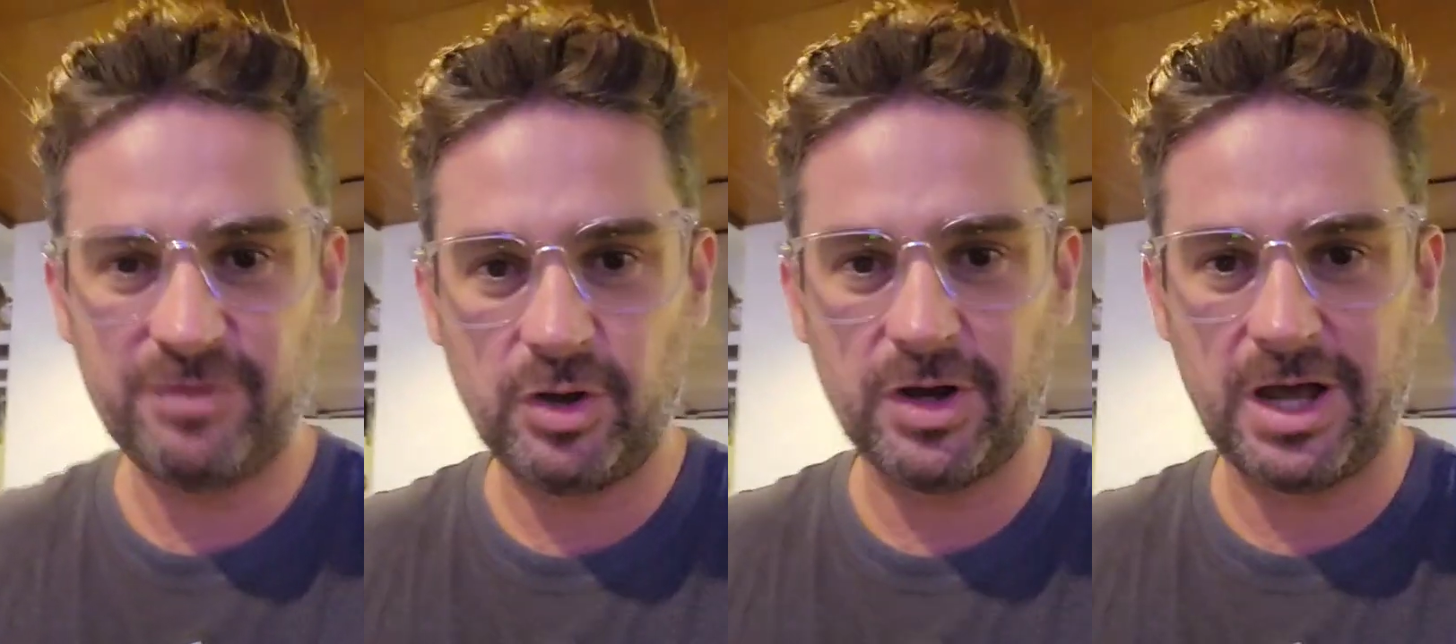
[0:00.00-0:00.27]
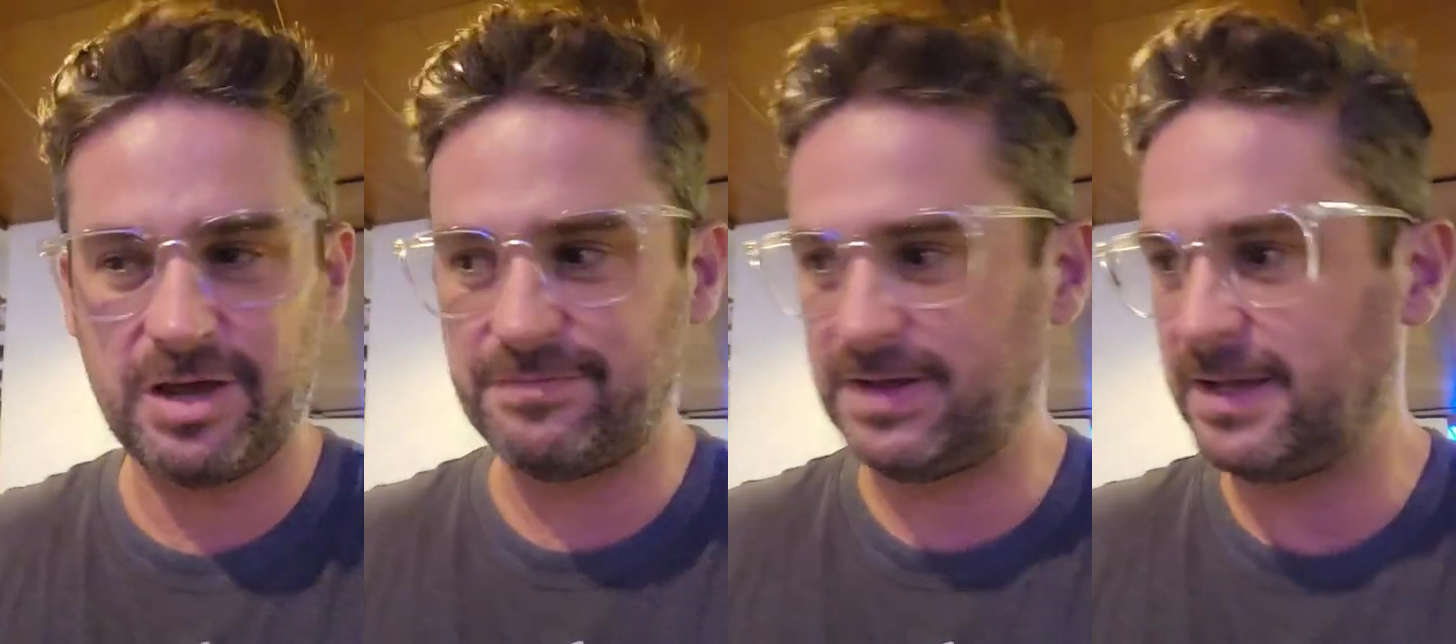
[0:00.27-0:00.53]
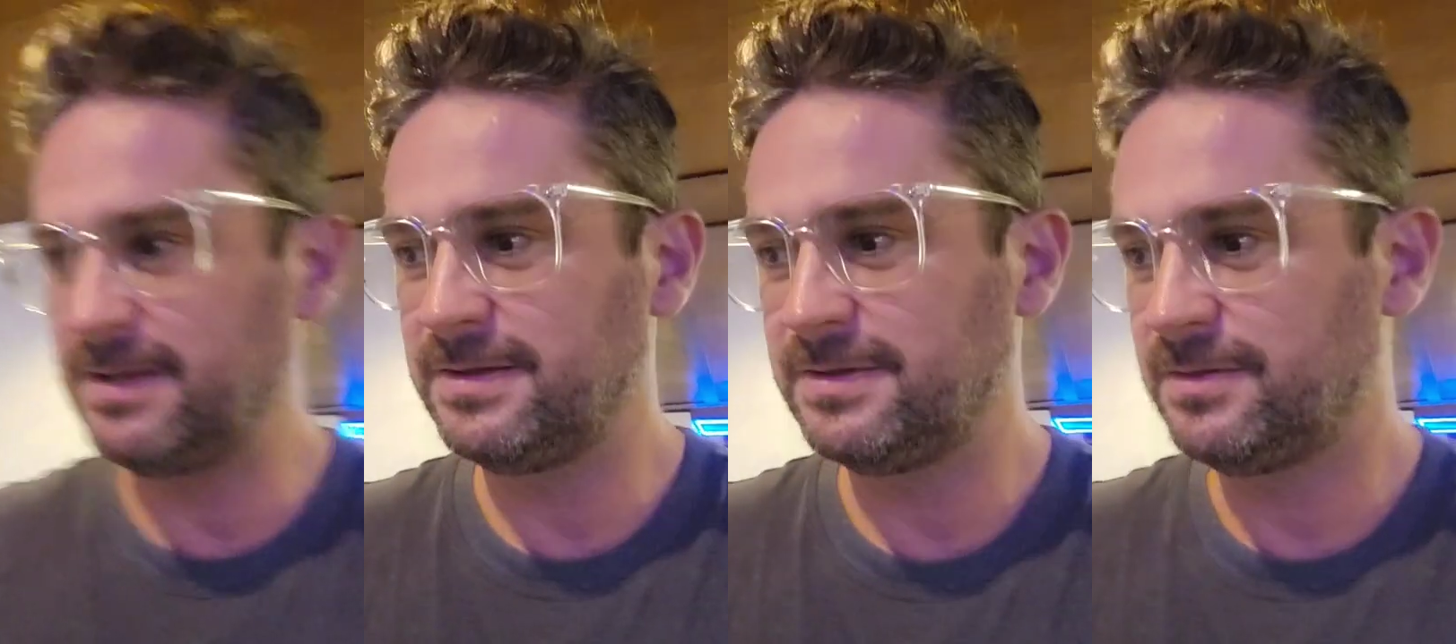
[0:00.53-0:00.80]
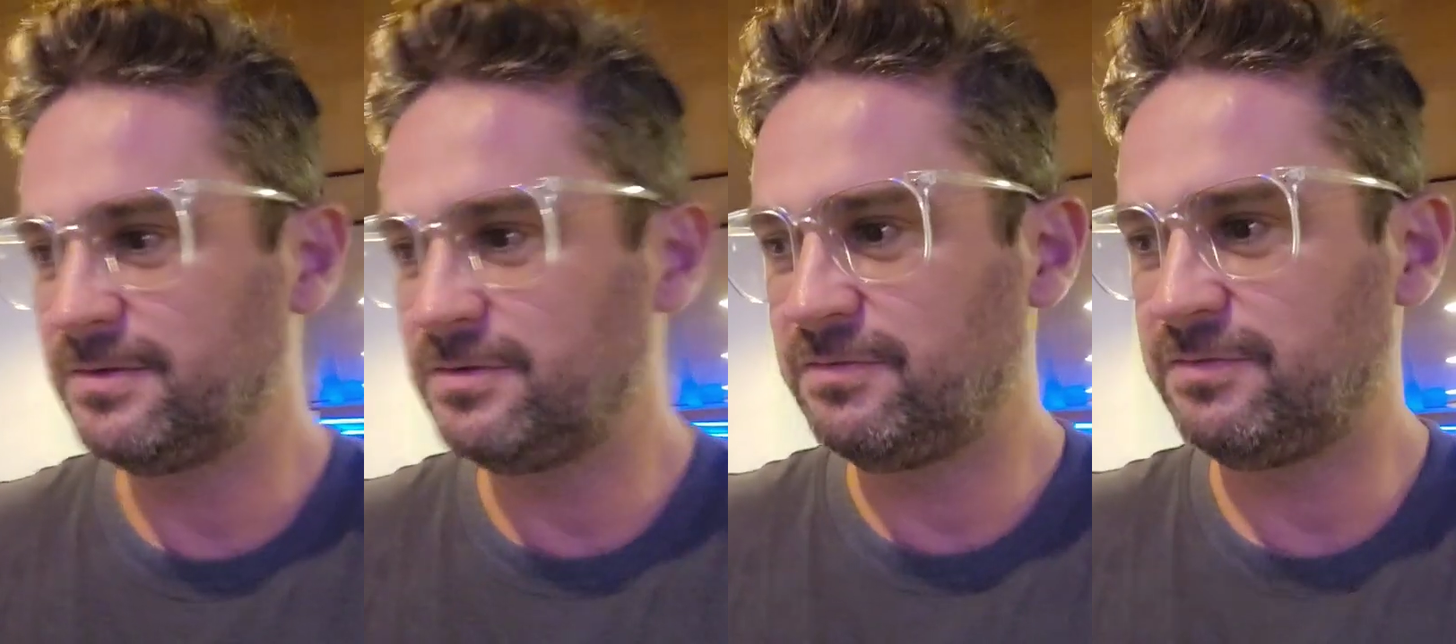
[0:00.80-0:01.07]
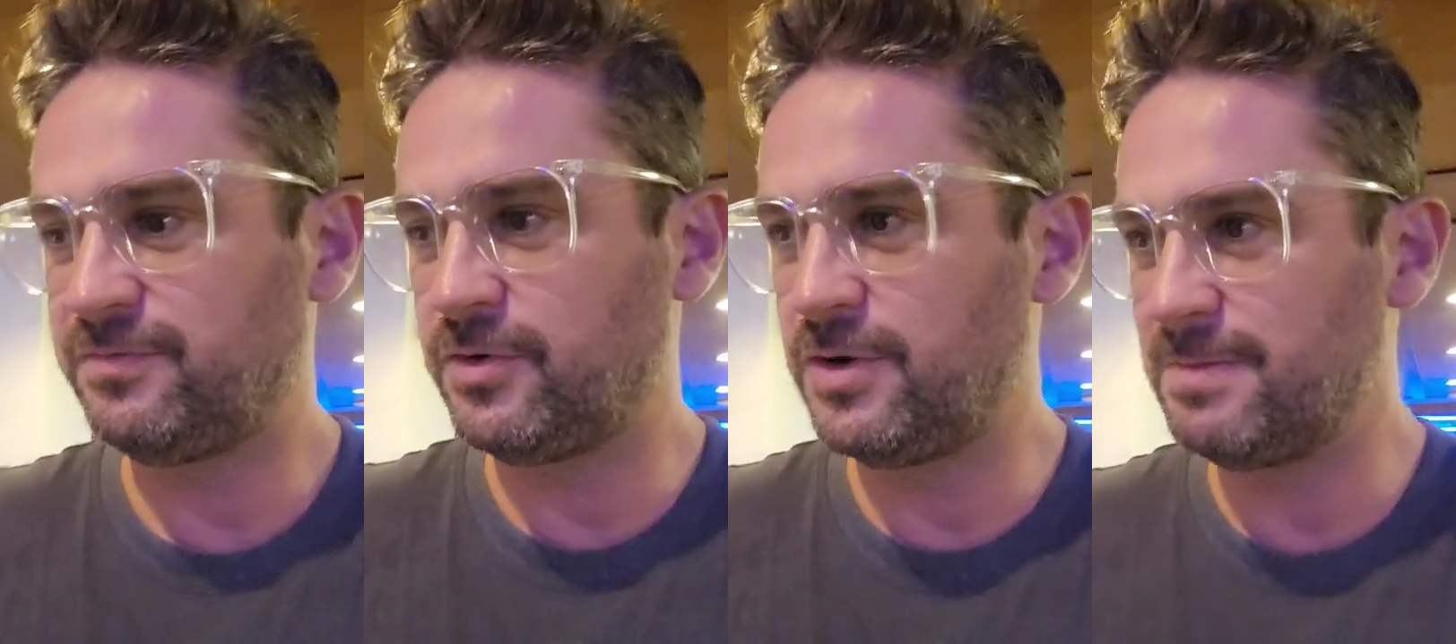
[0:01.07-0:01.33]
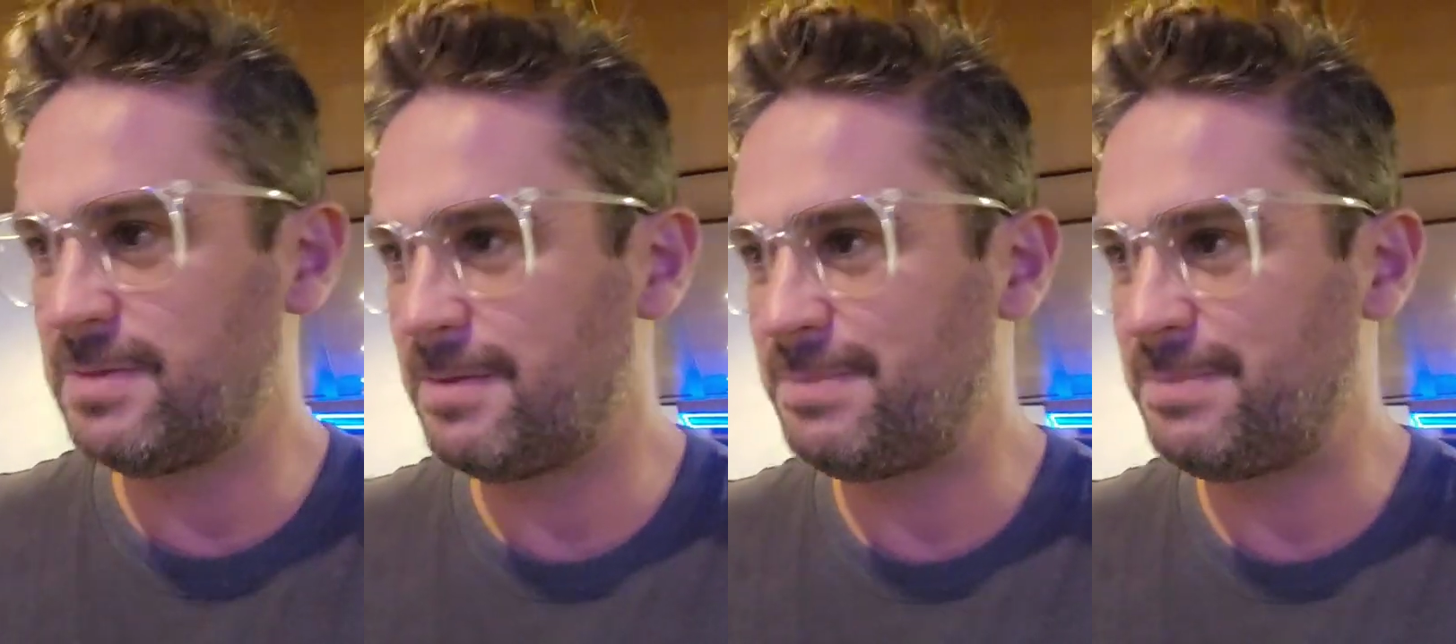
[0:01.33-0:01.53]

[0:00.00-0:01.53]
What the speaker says: vlog over, food